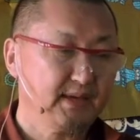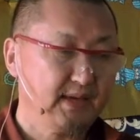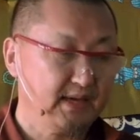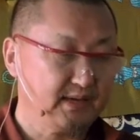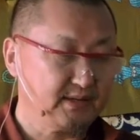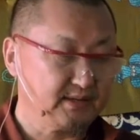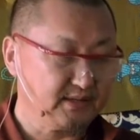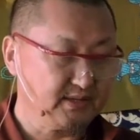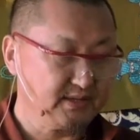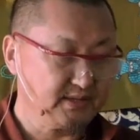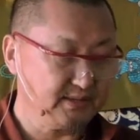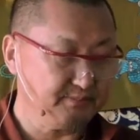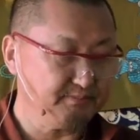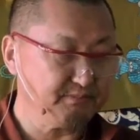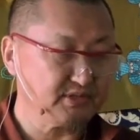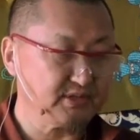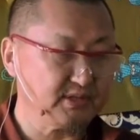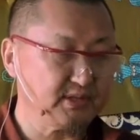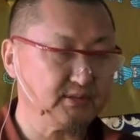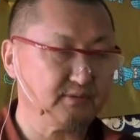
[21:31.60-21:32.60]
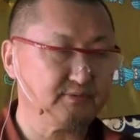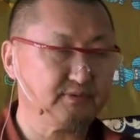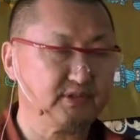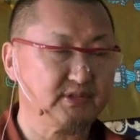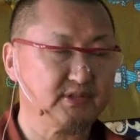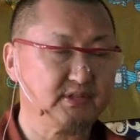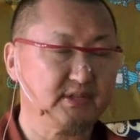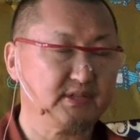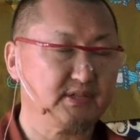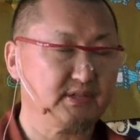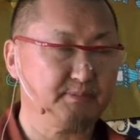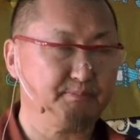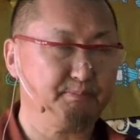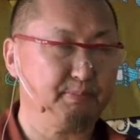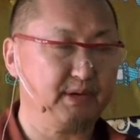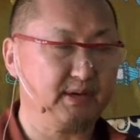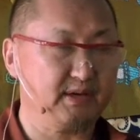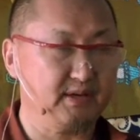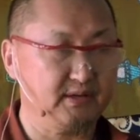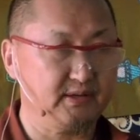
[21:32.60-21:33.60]
And himself is
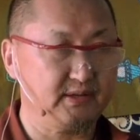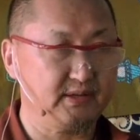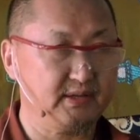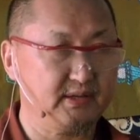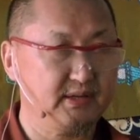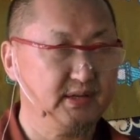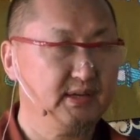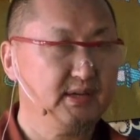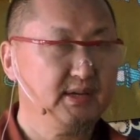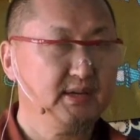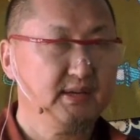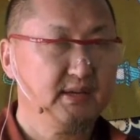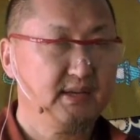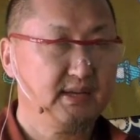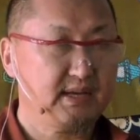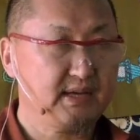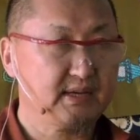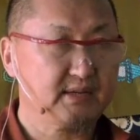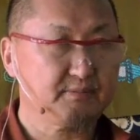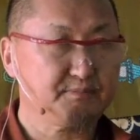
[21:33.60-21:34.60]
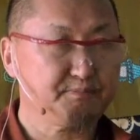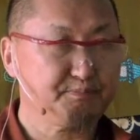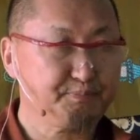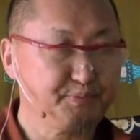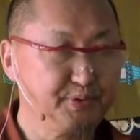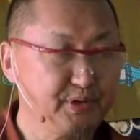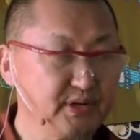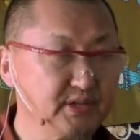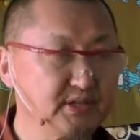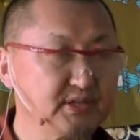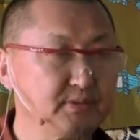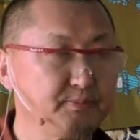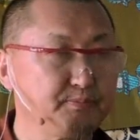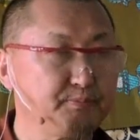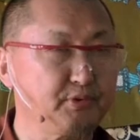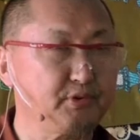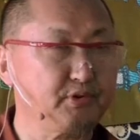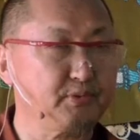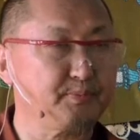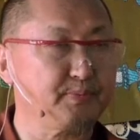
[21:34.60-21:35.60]
become like a
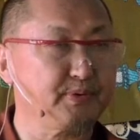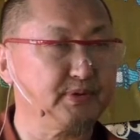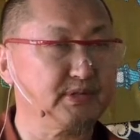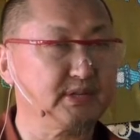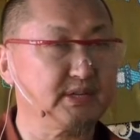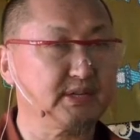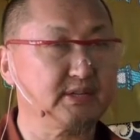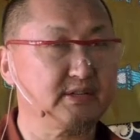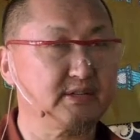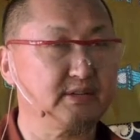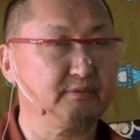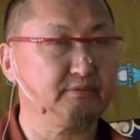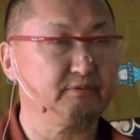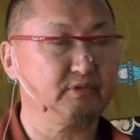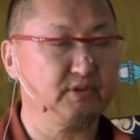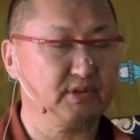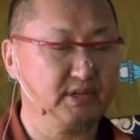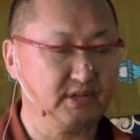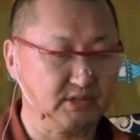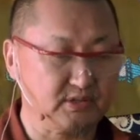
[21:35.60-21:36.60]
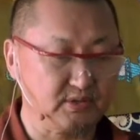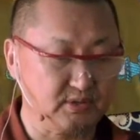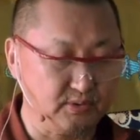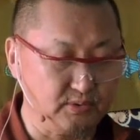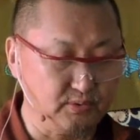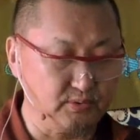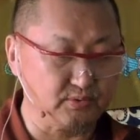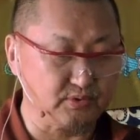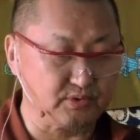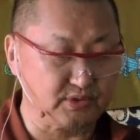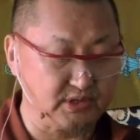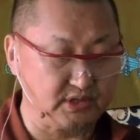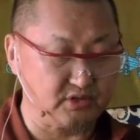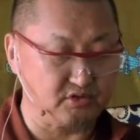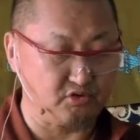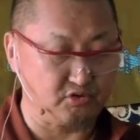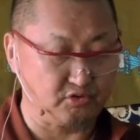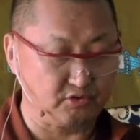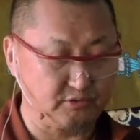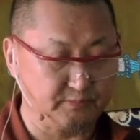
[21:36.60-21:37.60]
principal representative of his own
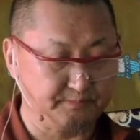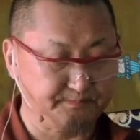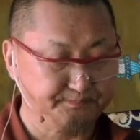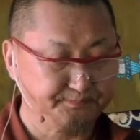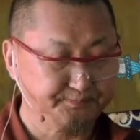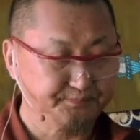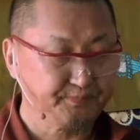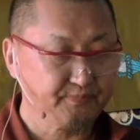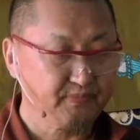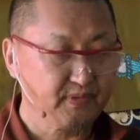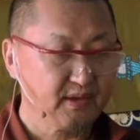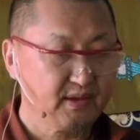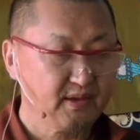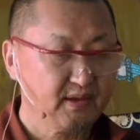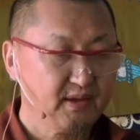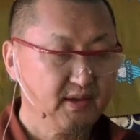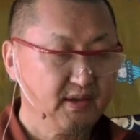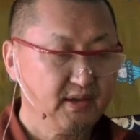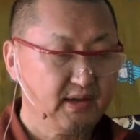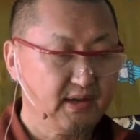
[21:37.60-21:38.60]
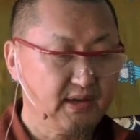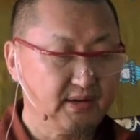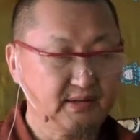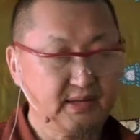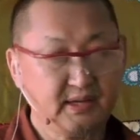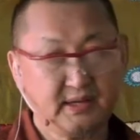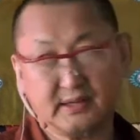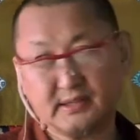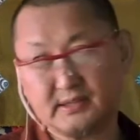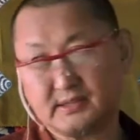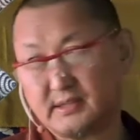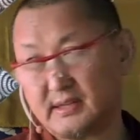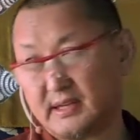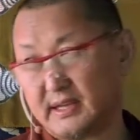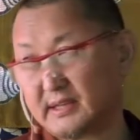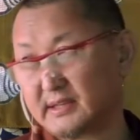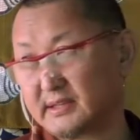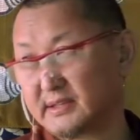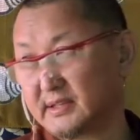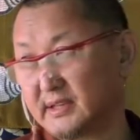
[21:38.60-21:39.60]
teachers. And then it's
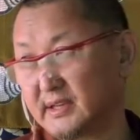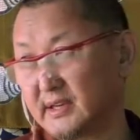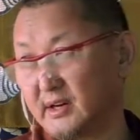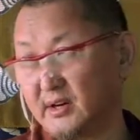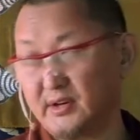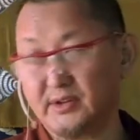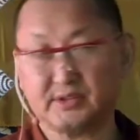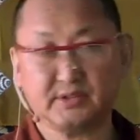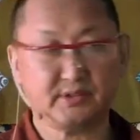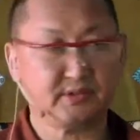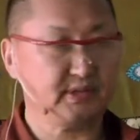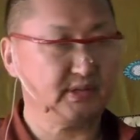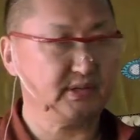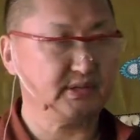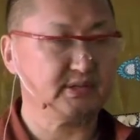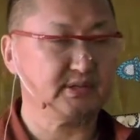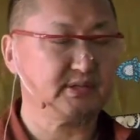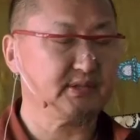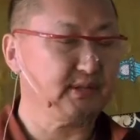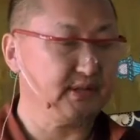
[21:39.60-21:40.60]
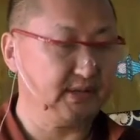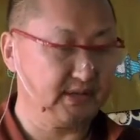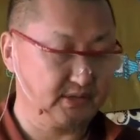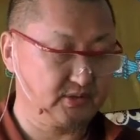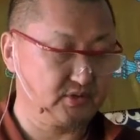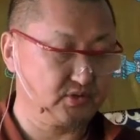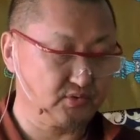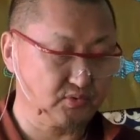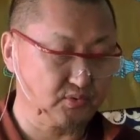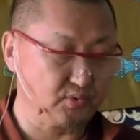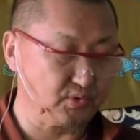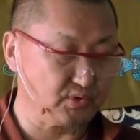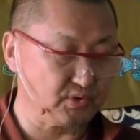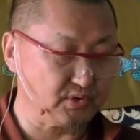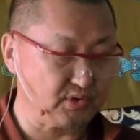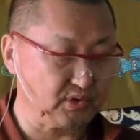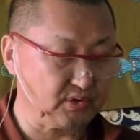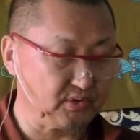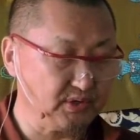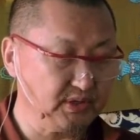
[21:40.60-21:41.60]
like the author is the
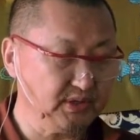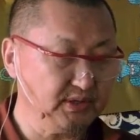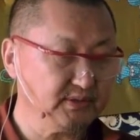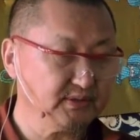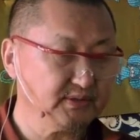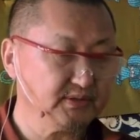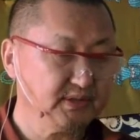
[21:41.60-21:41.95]
extraordinary.